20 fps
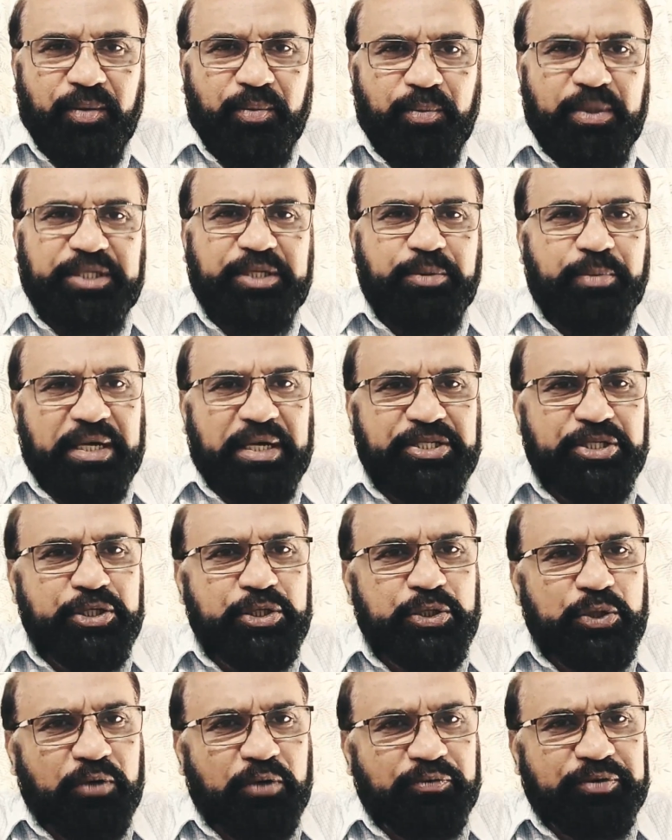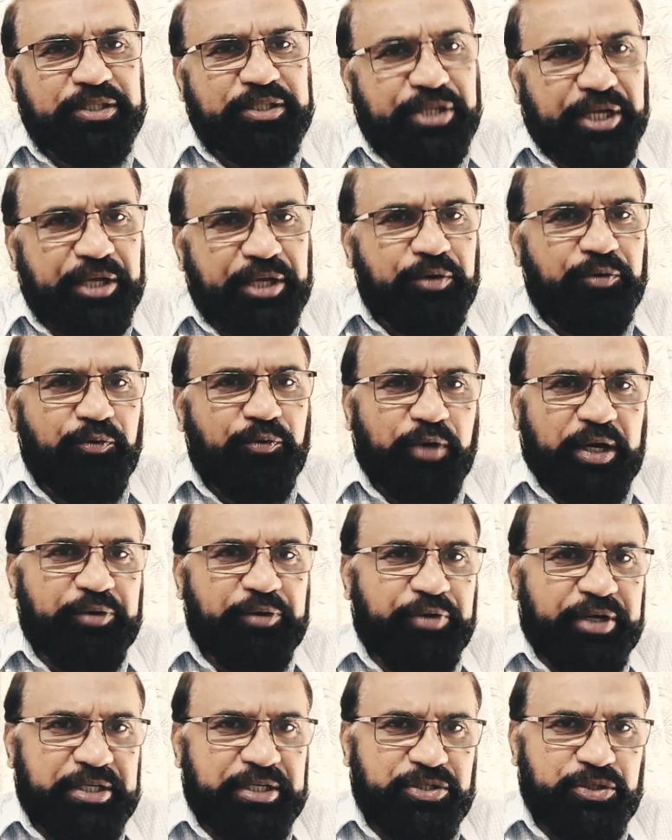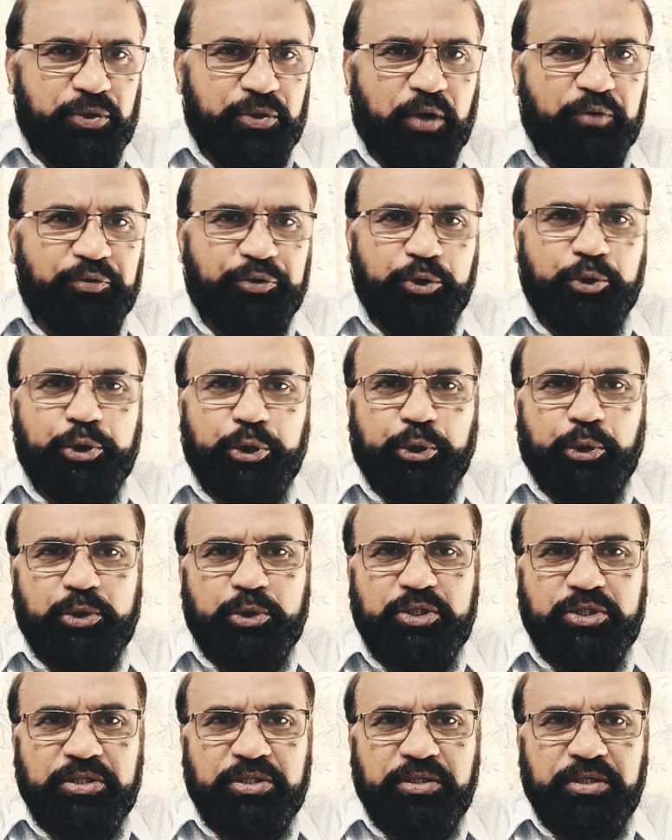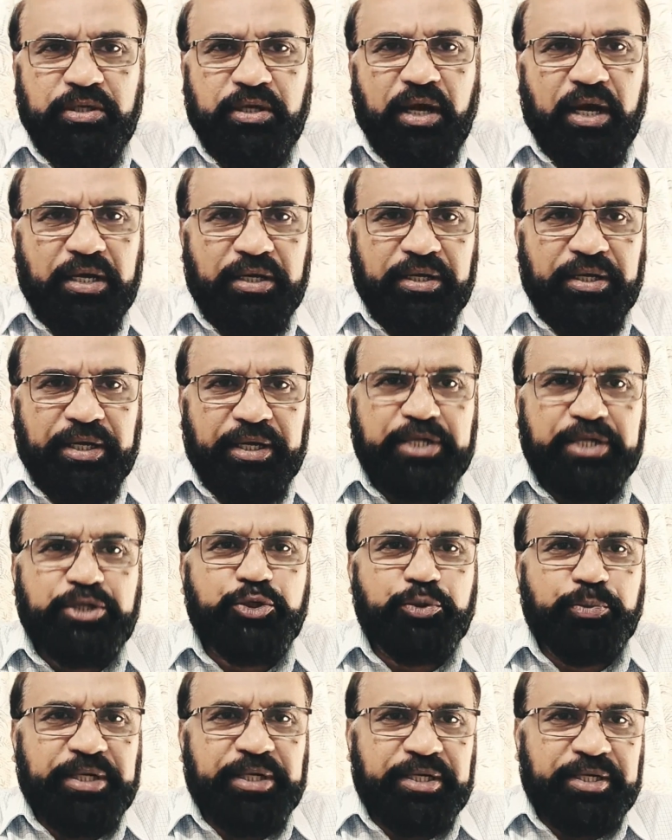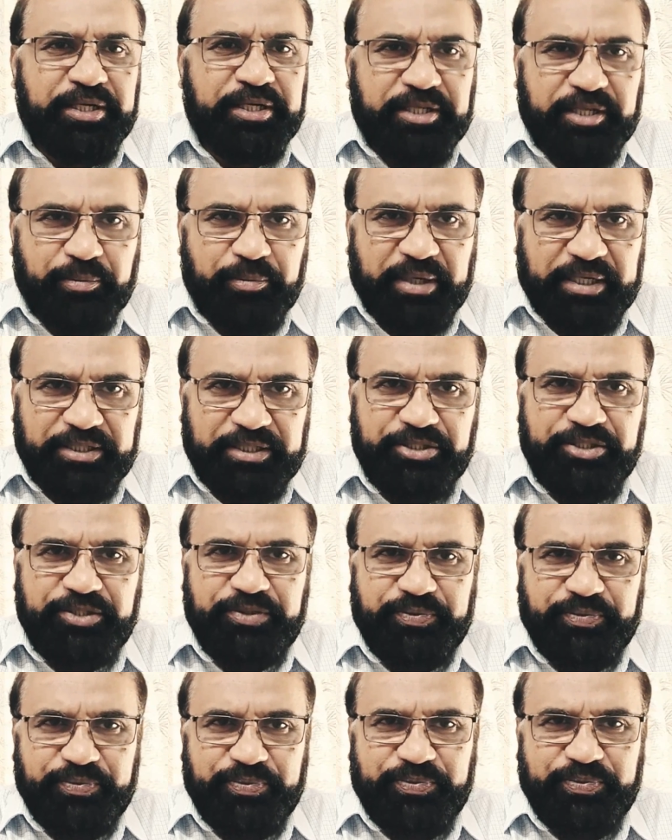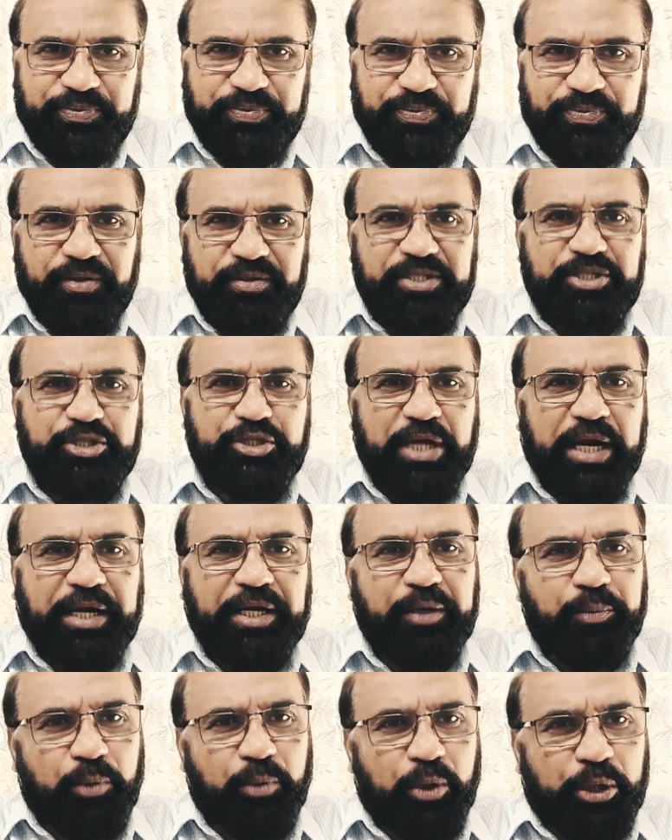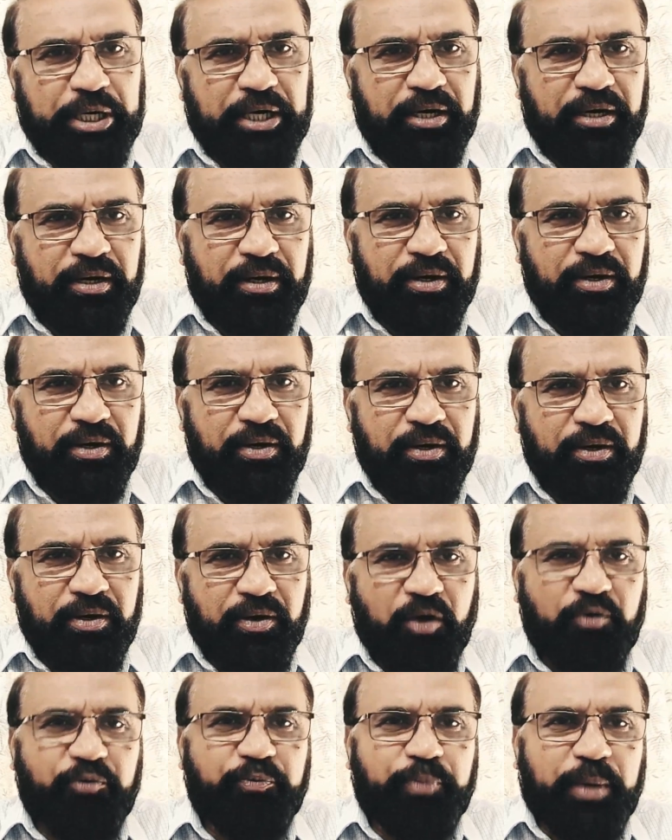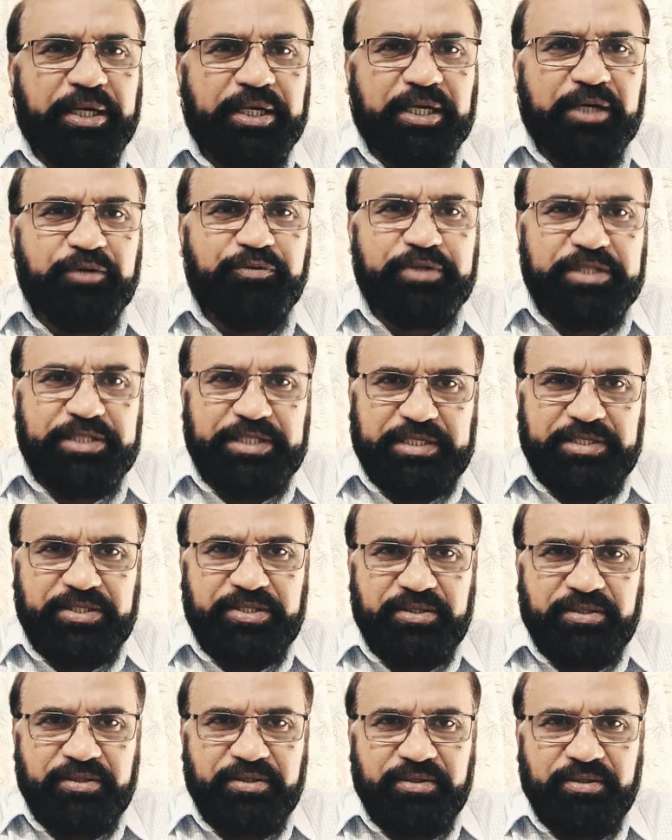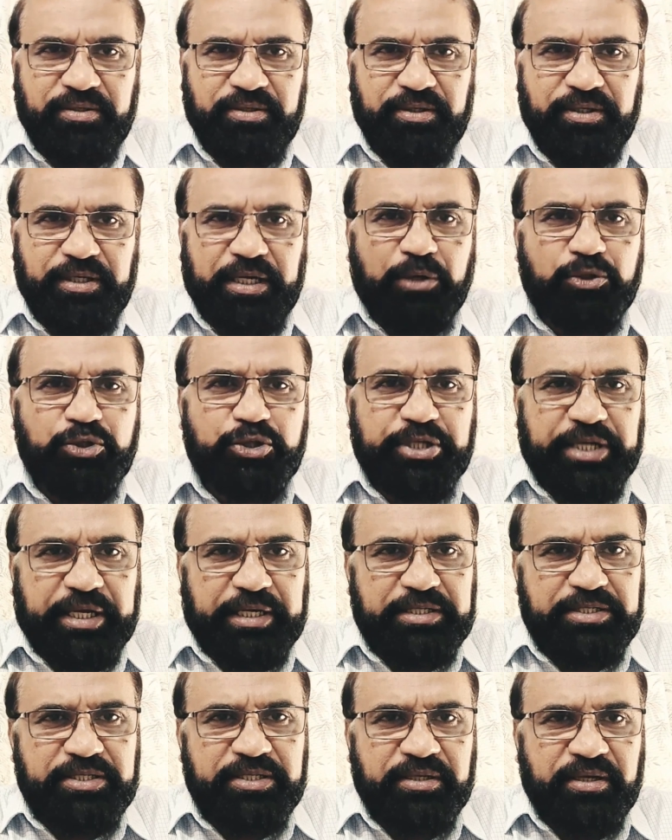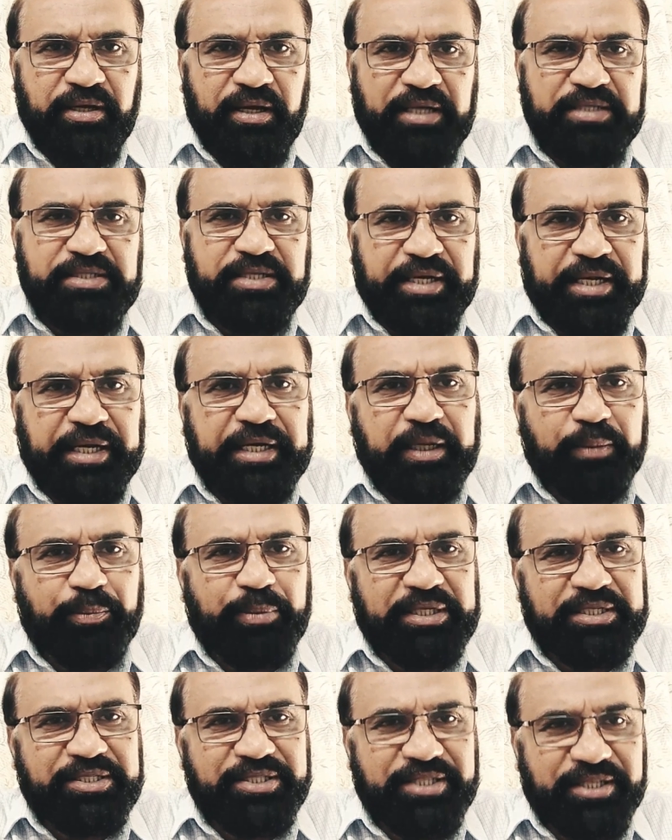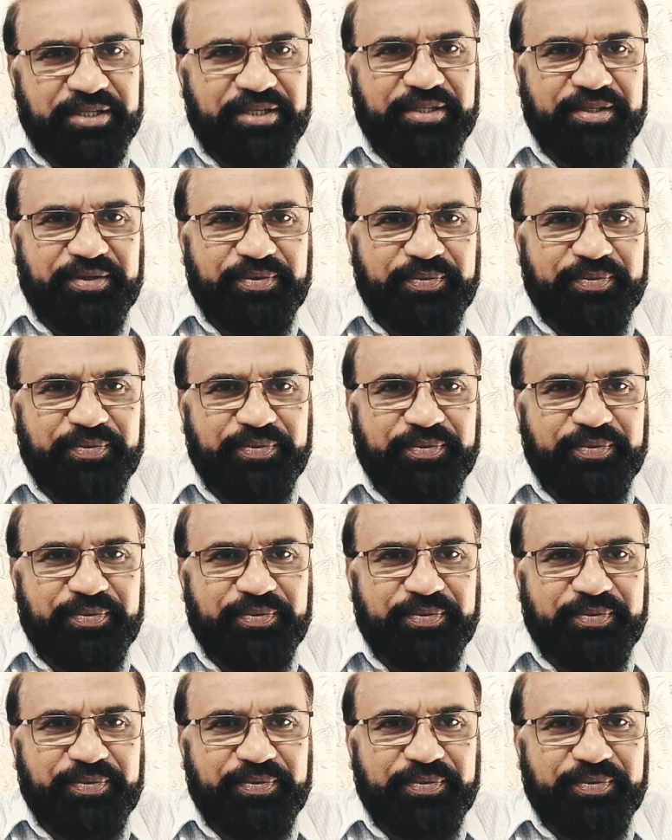but the masses of the three flavors of neutrinos are yet to be determined. The standard model of particle physics now stands as an incomplete theory.